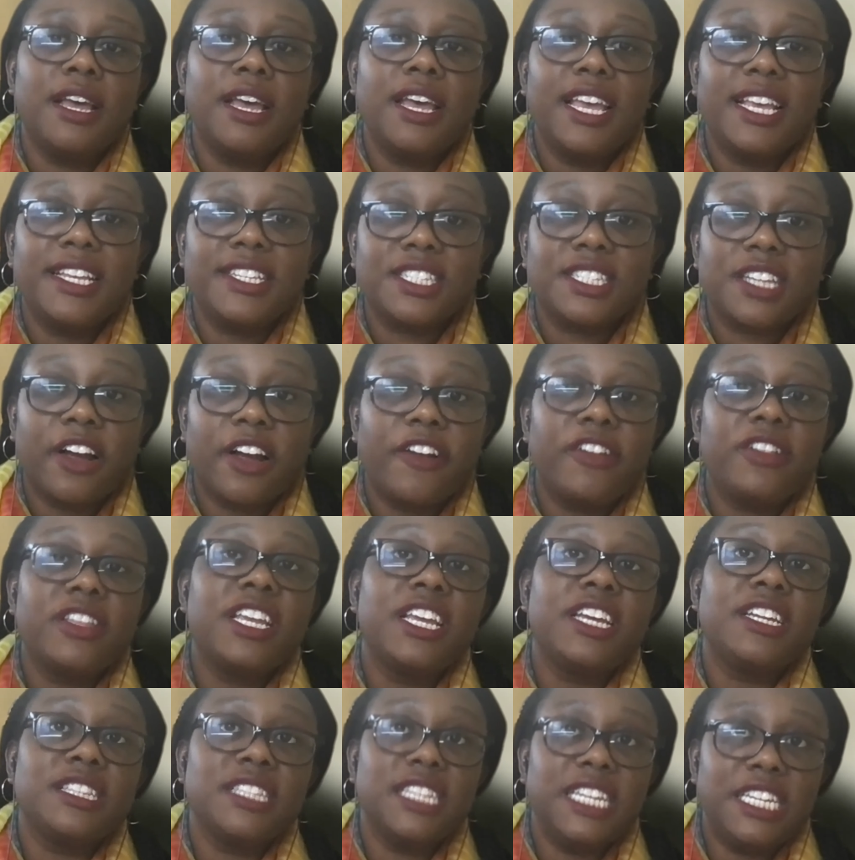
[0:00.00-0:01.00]
He's currently
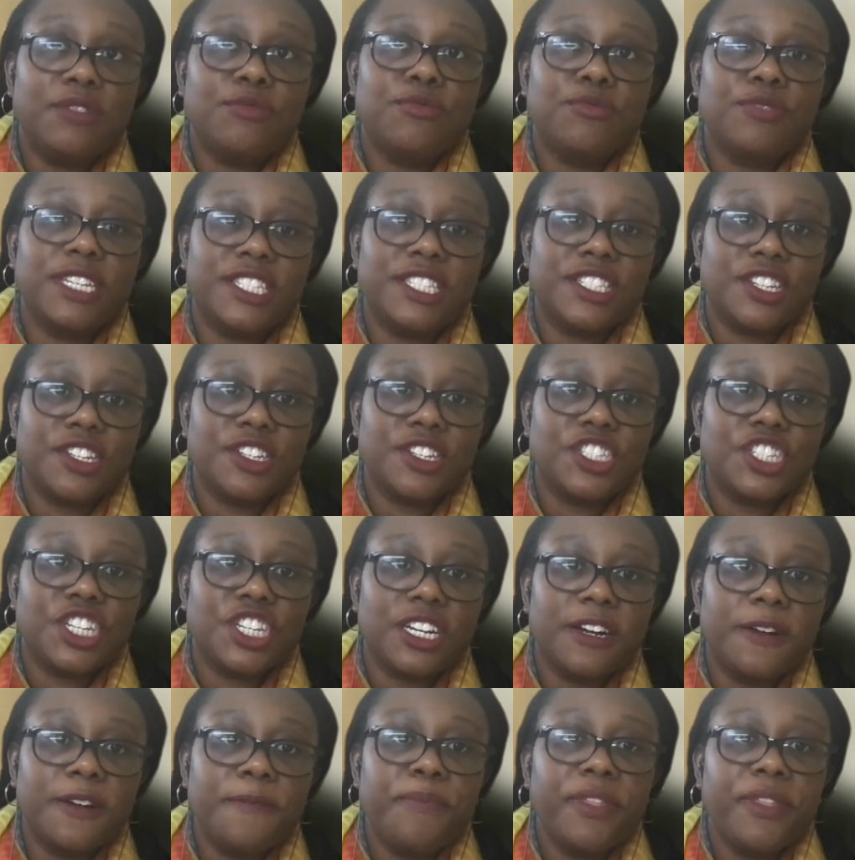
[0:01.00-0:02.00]
a lead
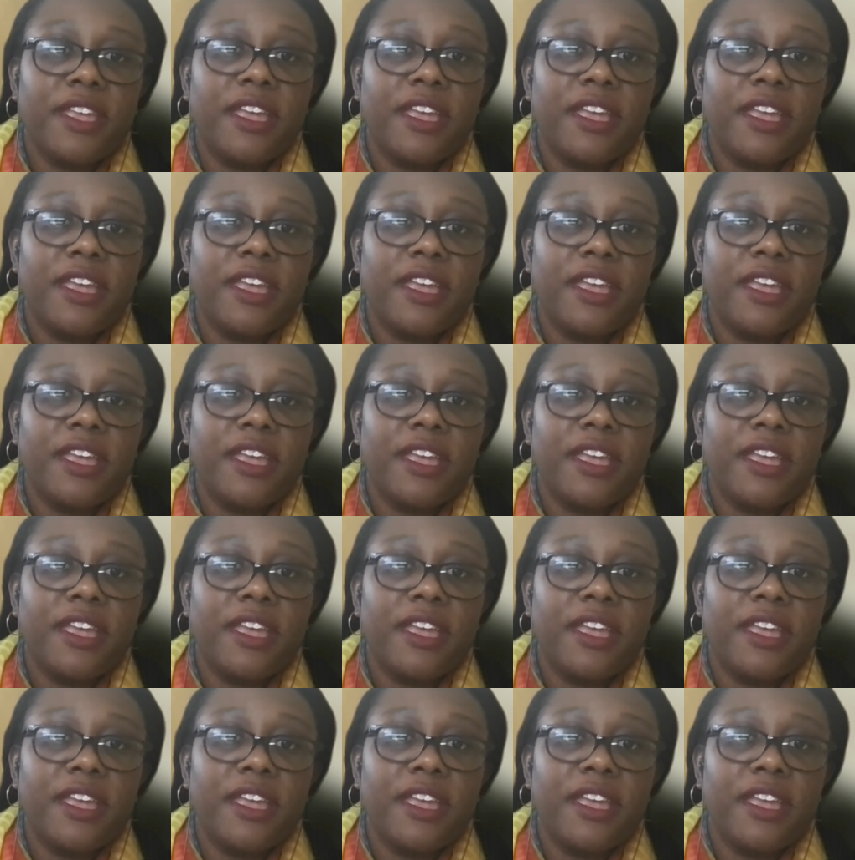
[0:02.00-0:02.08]
researcher